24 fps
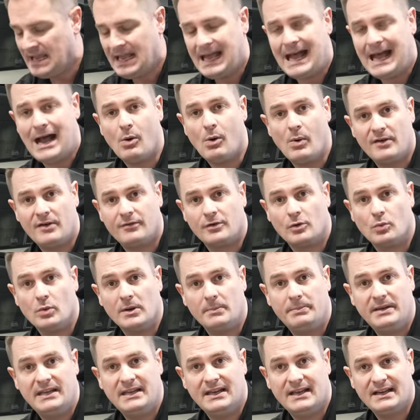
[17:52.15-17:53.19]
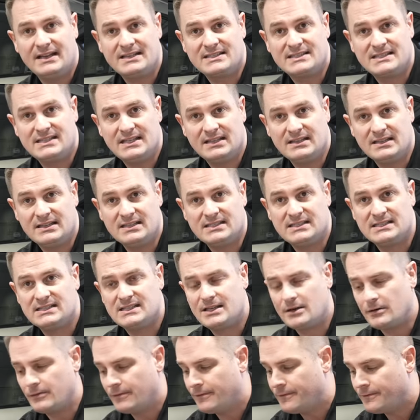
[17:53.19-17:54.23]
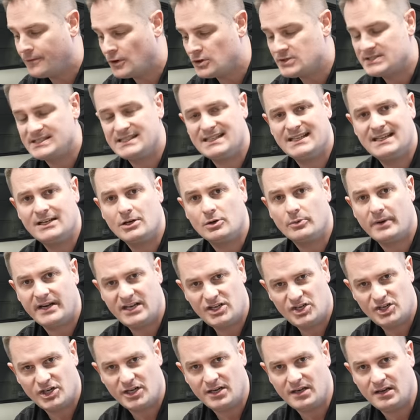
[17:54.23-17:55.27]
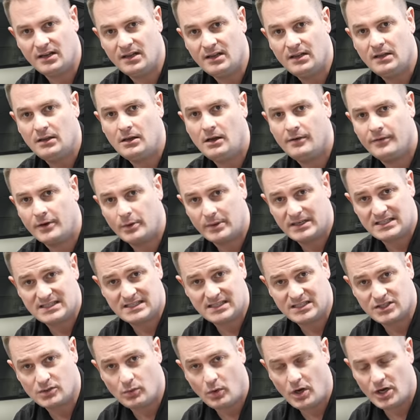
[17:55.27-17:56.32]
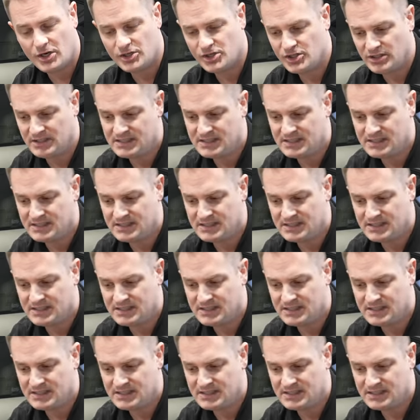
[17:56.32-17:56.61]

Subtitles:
However, what P&S did, this is their first iteration of a rinseless wash.